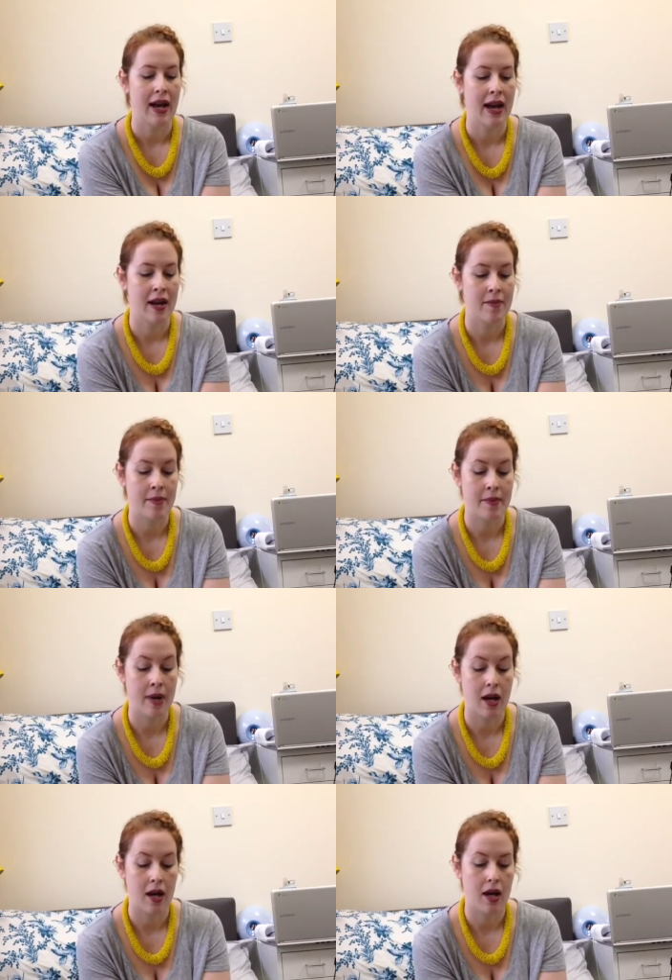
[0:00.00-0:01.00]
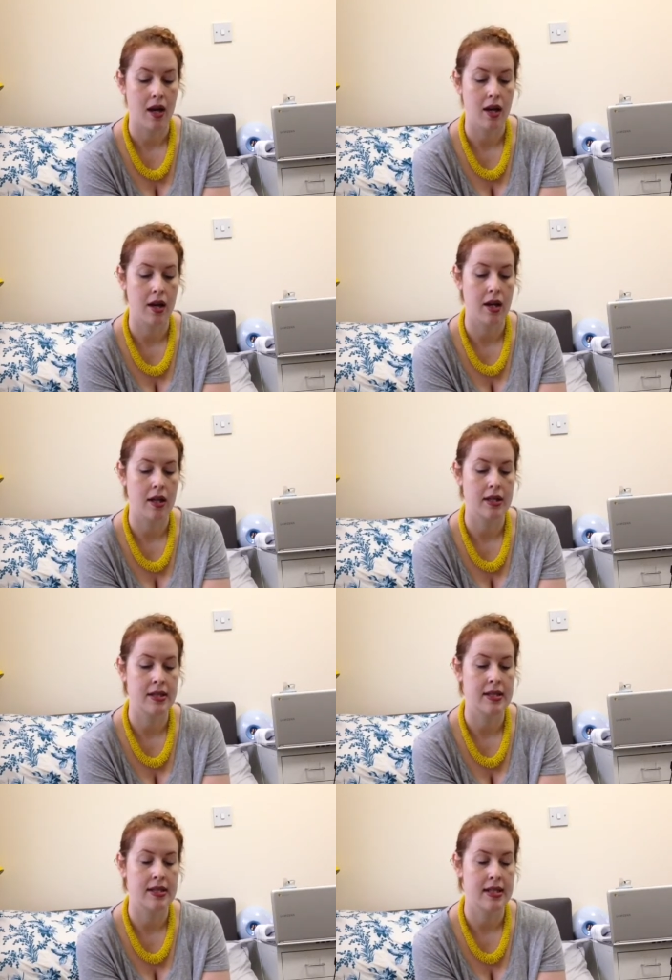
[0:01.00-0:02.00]
um,
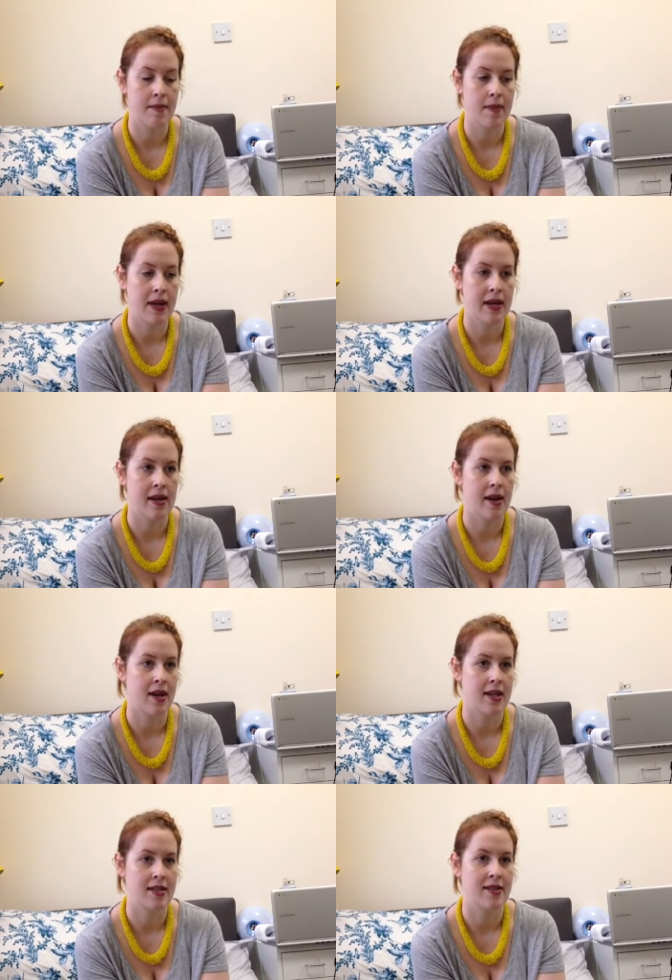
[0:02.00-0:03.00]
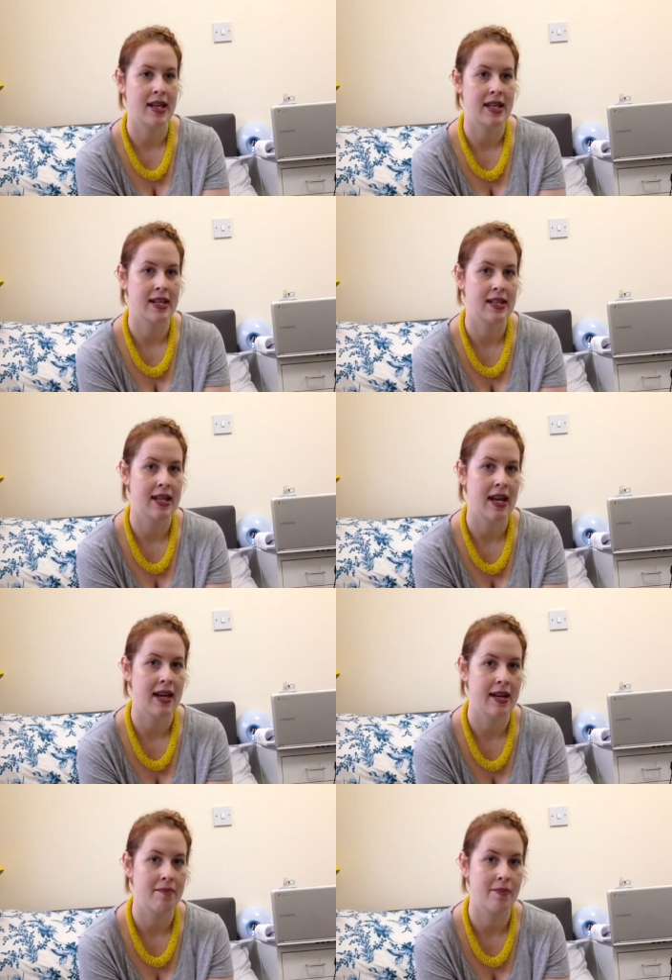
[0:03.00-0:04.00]
December I decided,
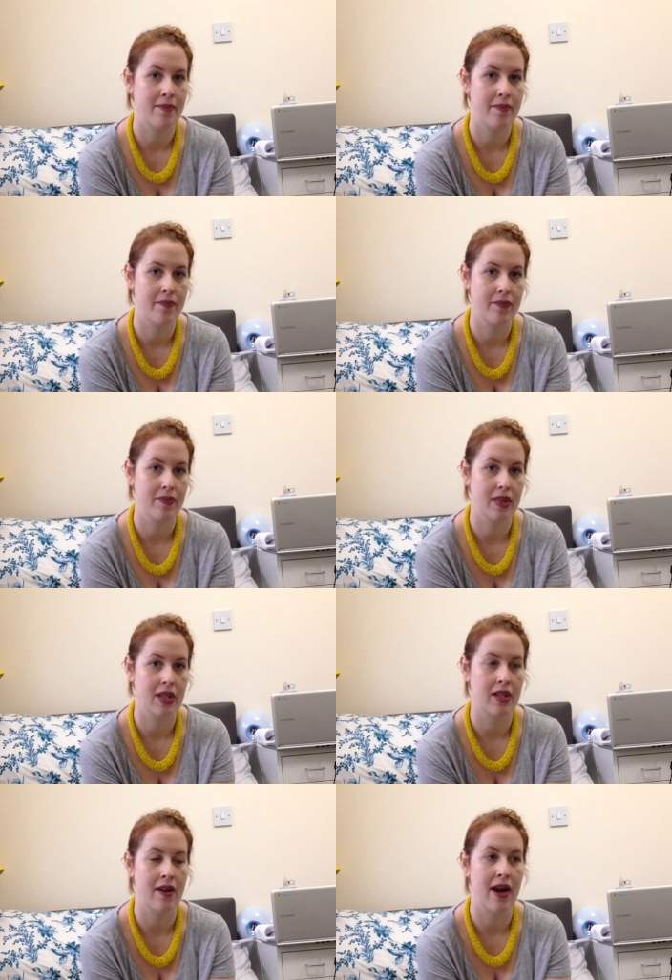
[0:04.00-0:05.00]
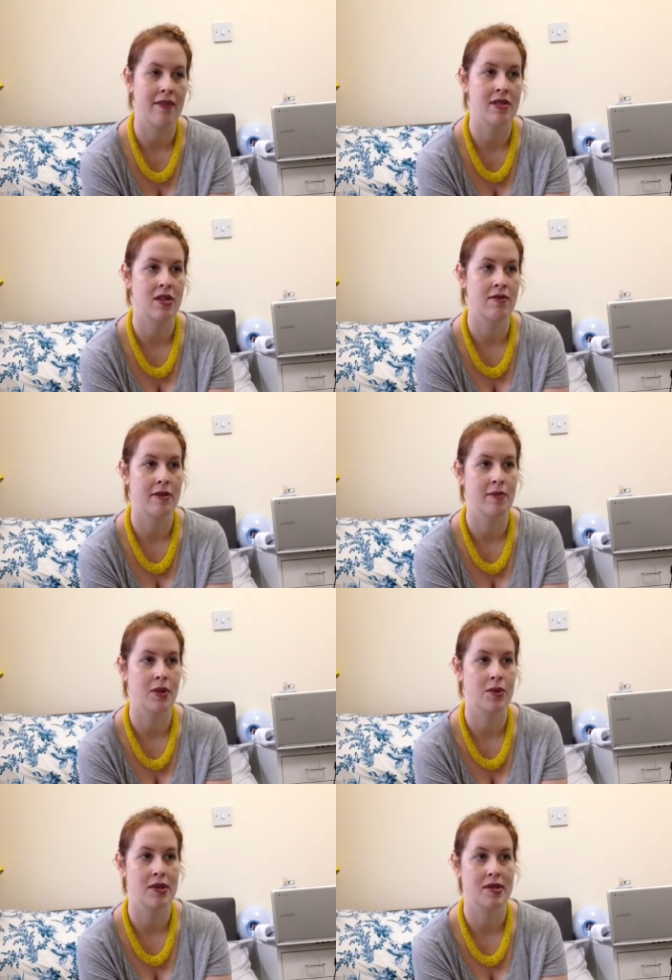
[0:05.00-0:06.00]
um, you know, after November
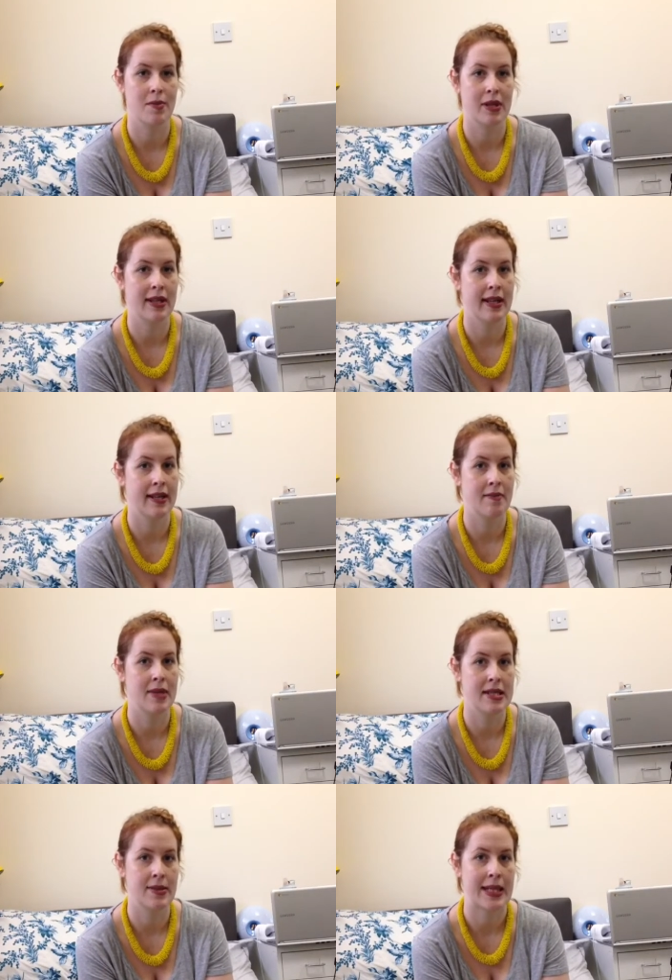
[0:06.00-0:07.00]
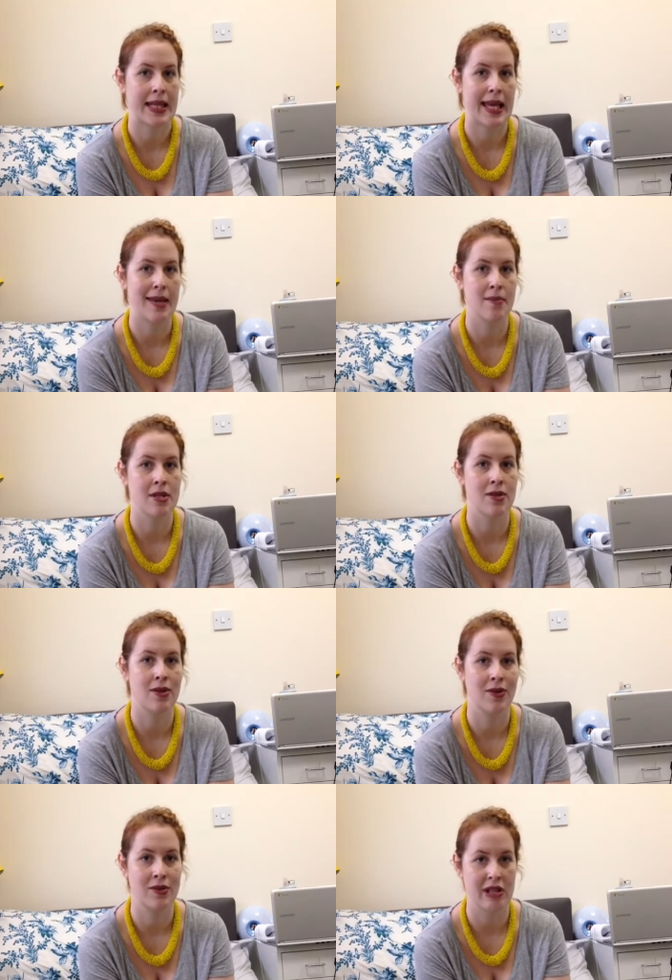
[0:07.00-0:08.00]
was hit and miss when it came to
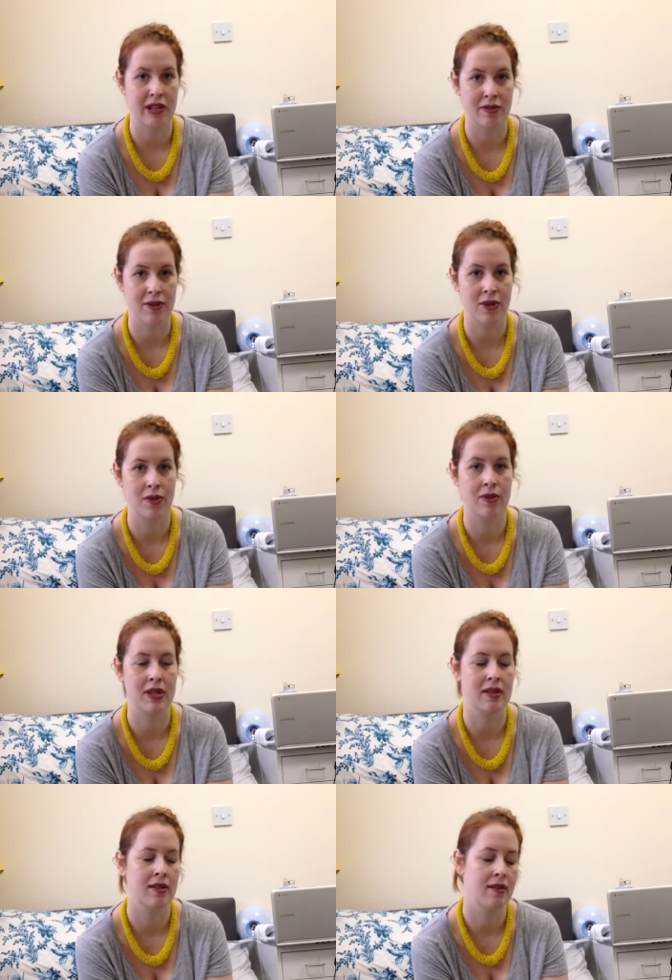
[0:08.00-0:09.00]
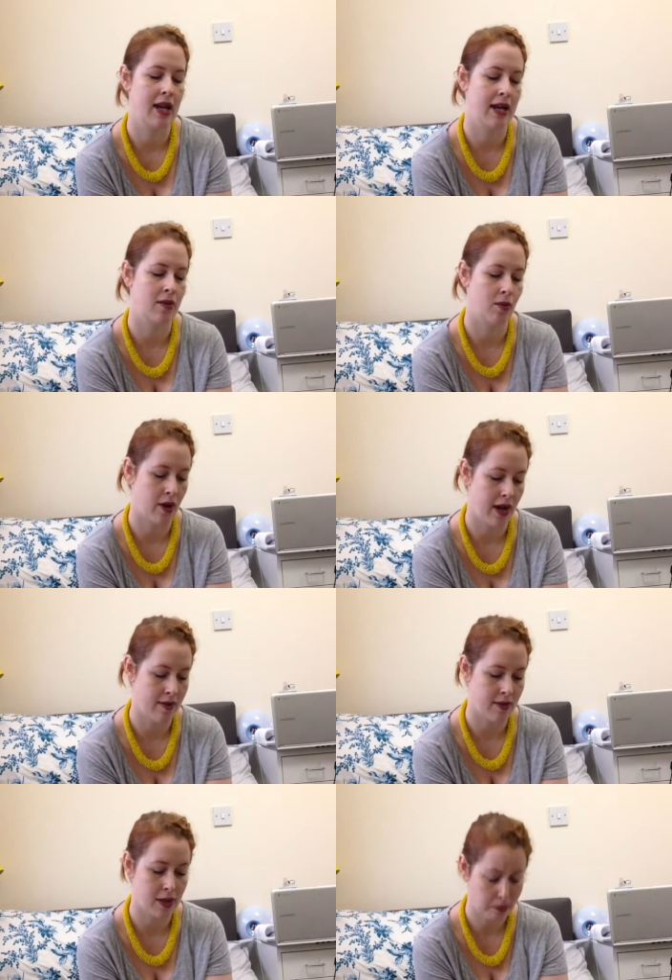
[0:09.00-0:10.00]
junk food and, and what
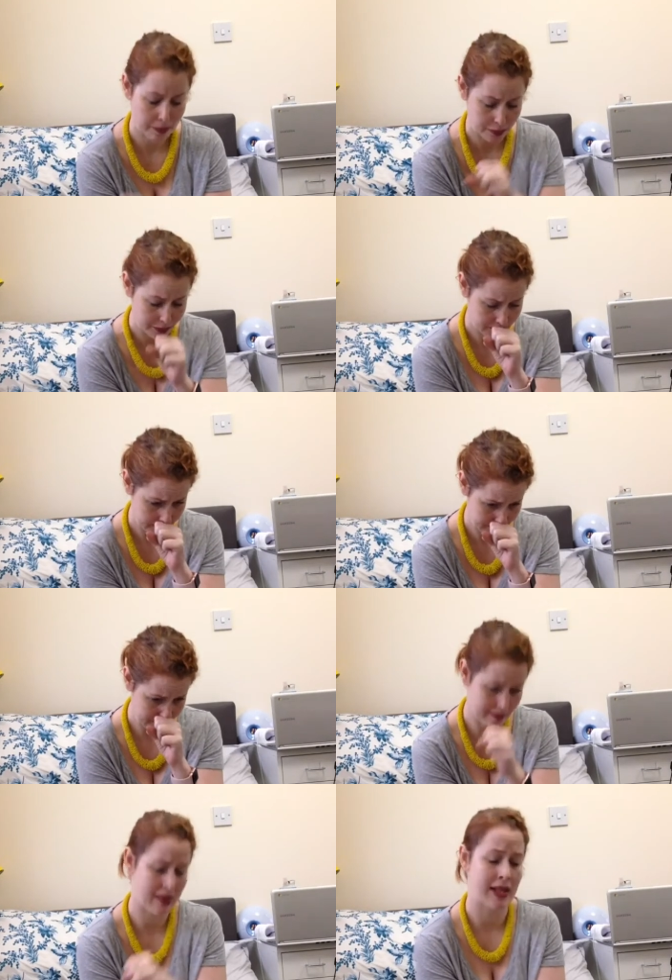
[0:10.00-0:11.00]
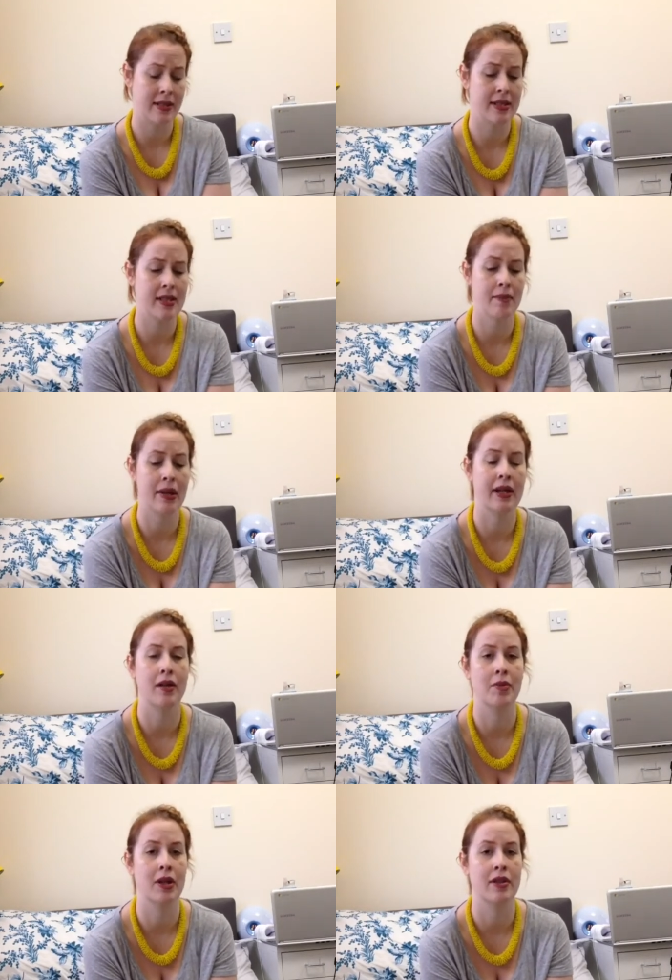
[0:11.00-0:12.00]
have you, that December
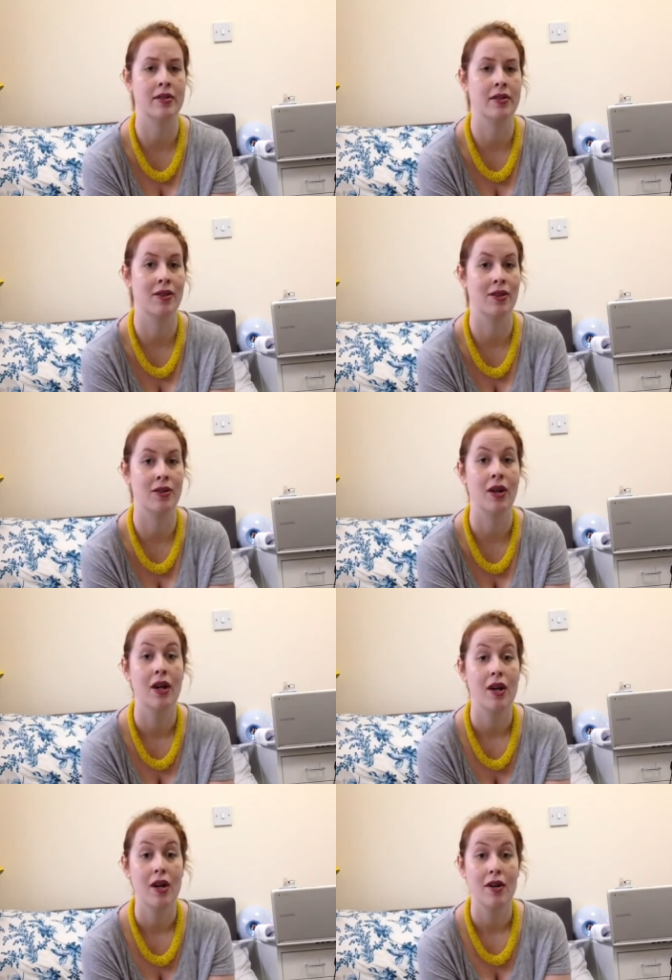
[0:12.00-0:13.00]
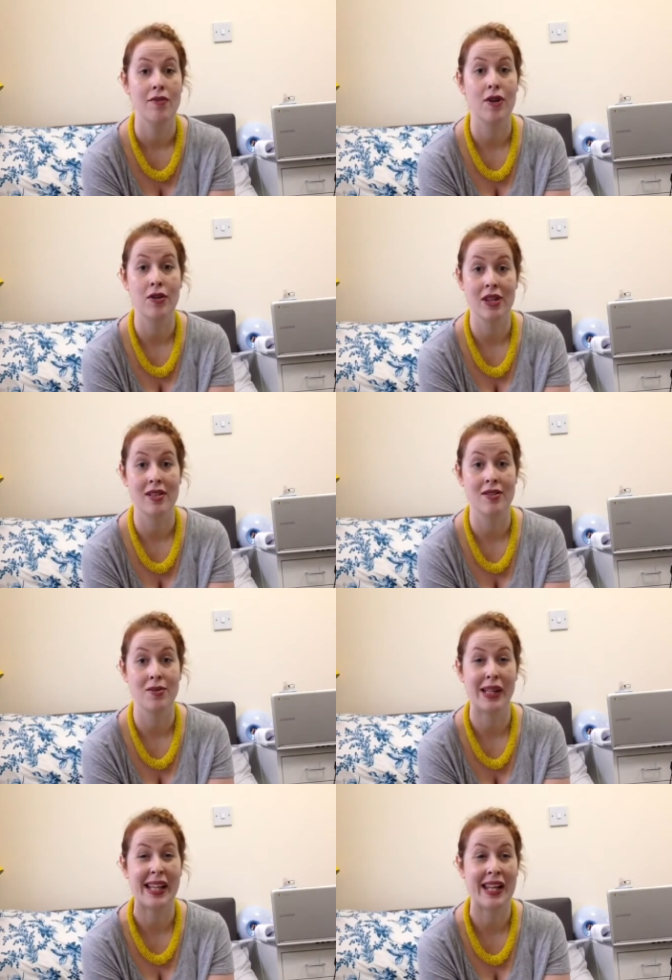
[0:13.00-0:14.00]
I'm going to focus
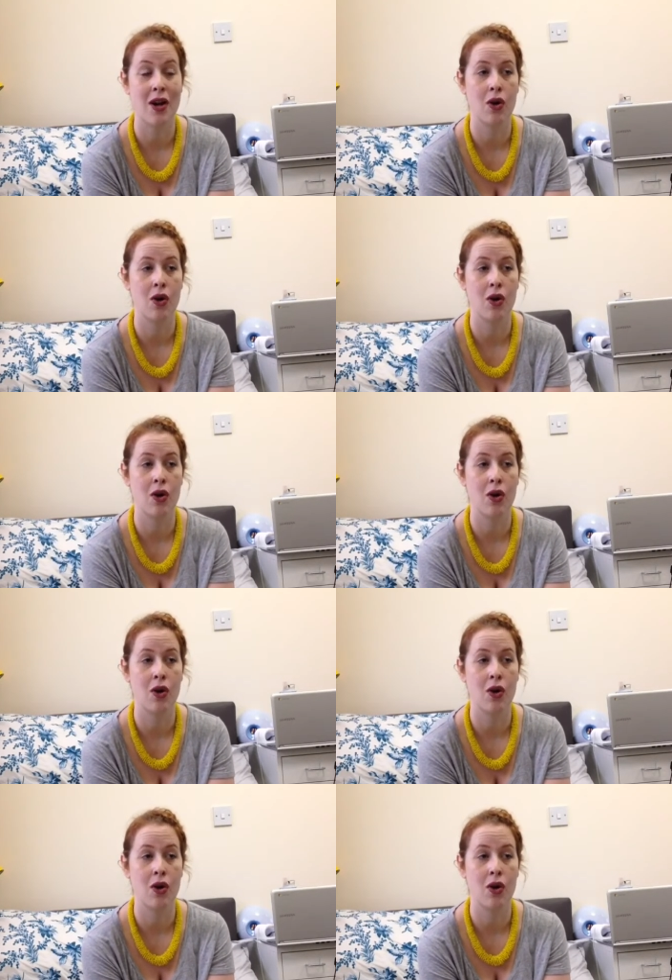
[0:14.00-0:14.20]
really